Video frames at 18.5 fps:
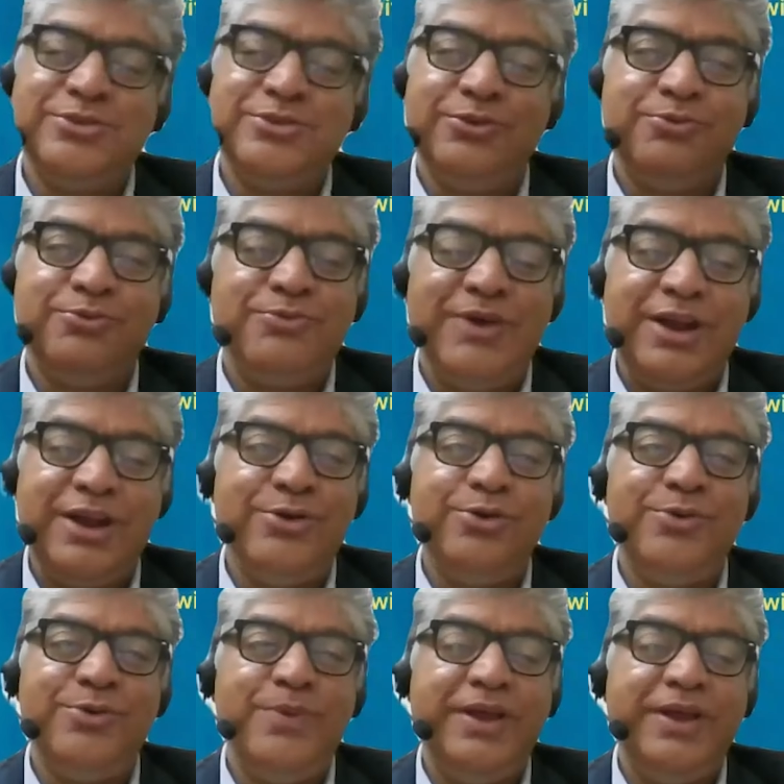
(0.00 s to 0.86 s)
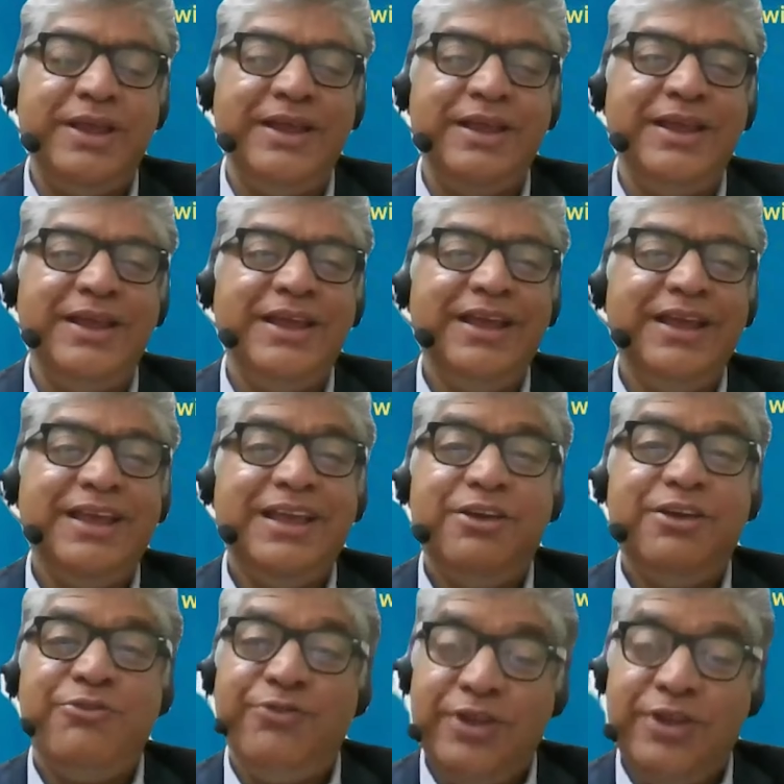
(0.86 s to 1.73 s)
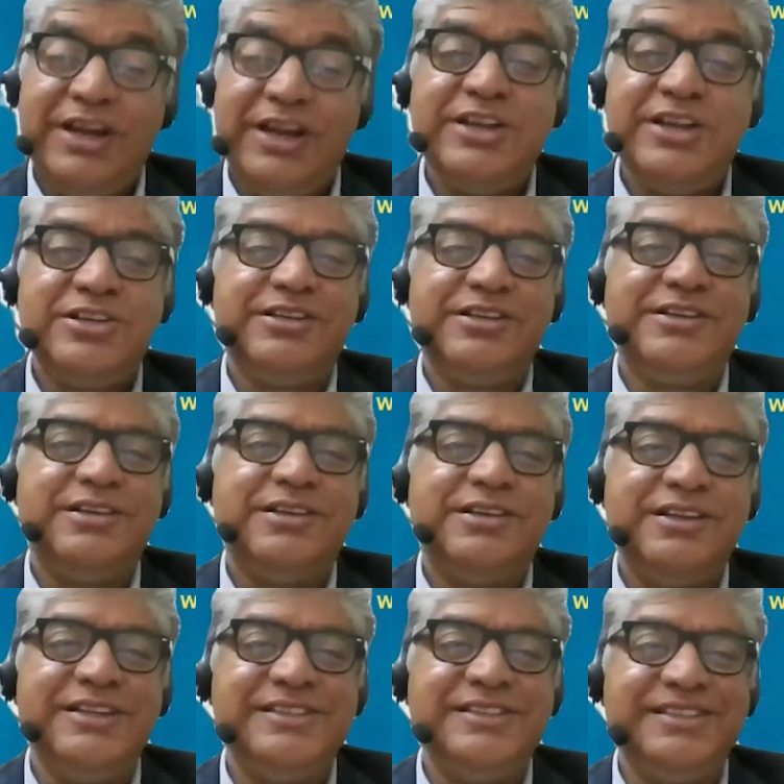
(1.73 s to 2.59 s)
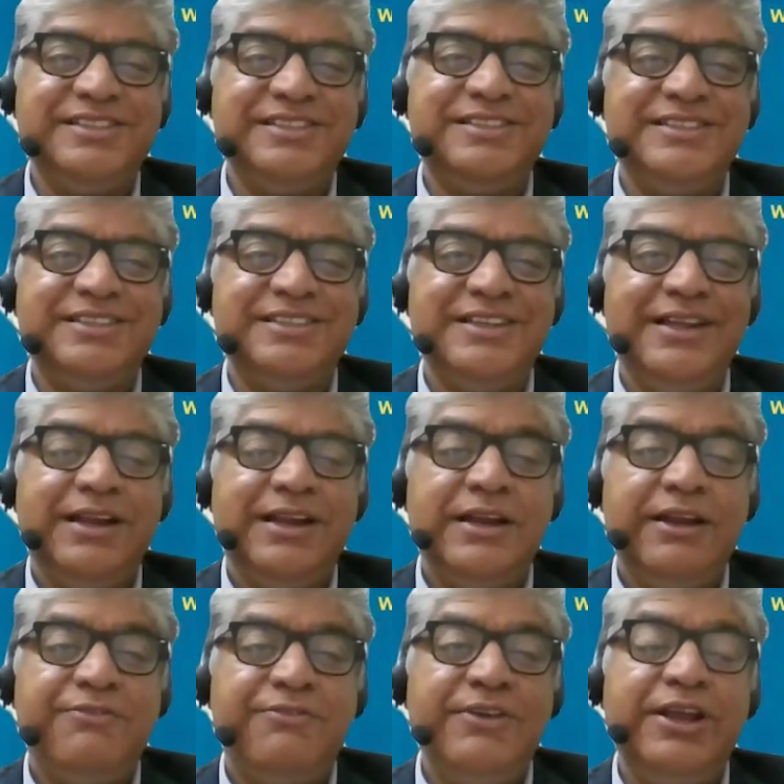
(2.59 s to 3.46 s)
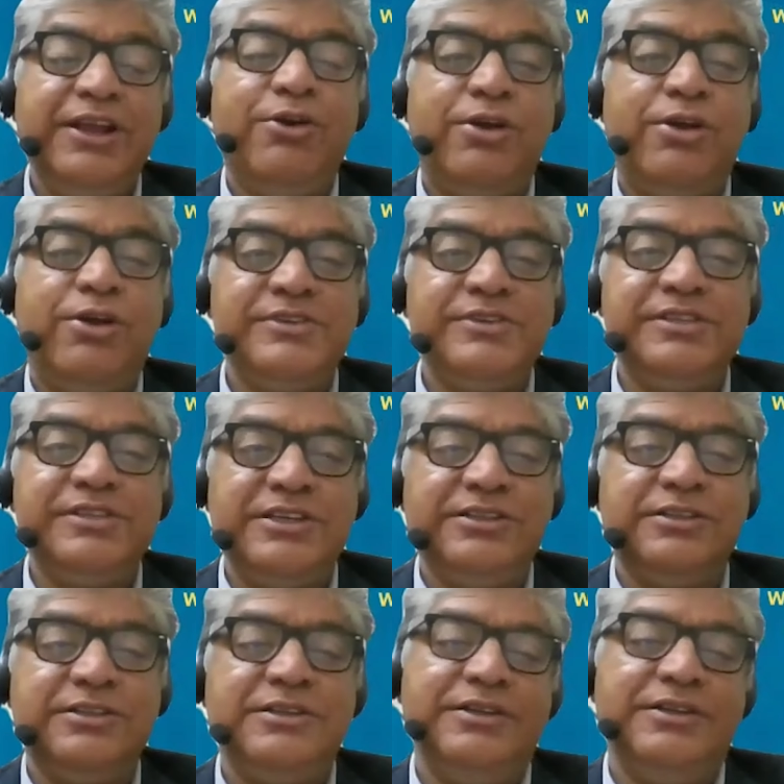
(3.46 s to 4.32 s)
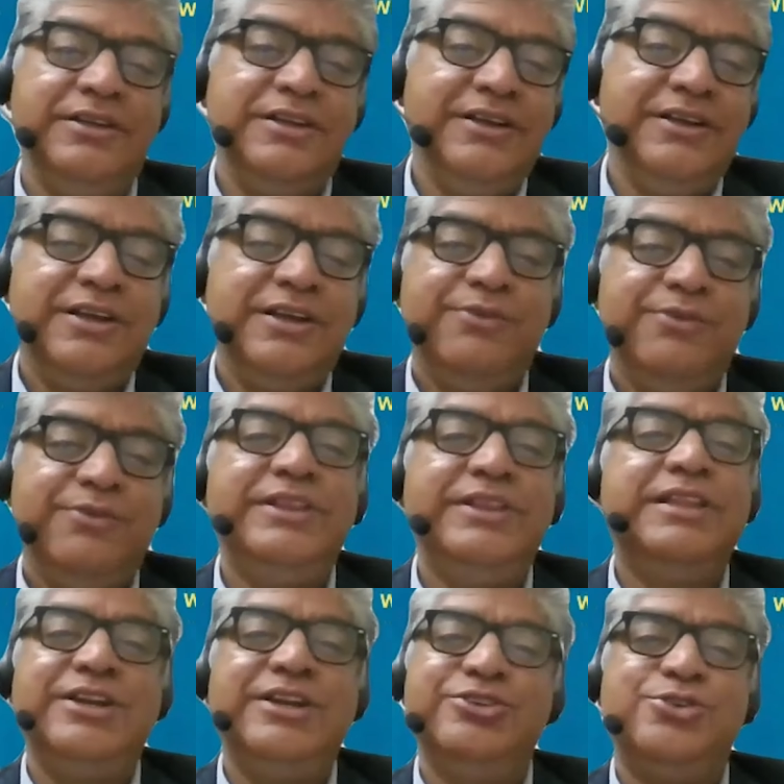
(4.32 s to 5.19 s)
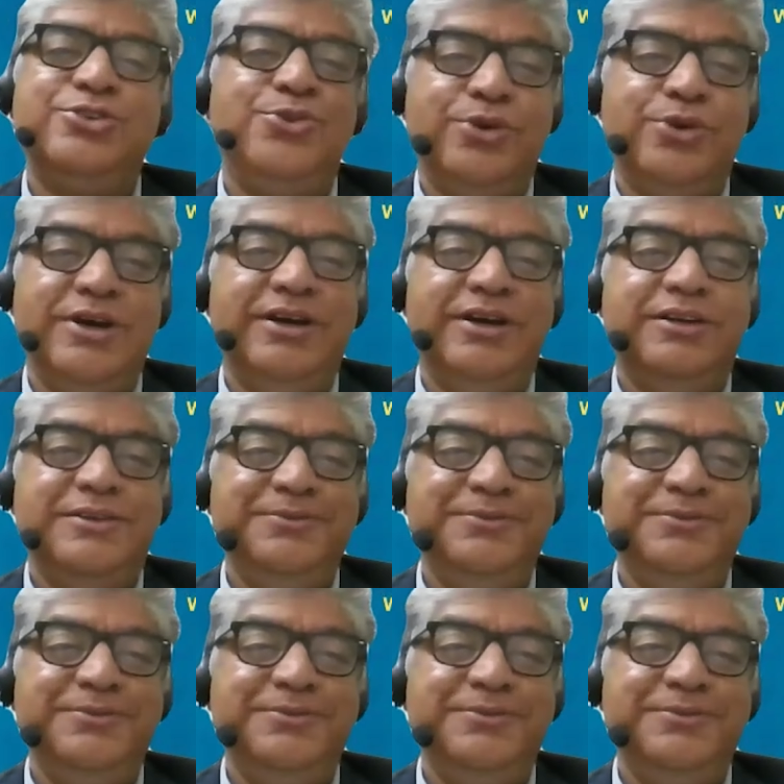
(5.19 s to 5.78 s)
So why don't we finish this lovely conversation with that shloka?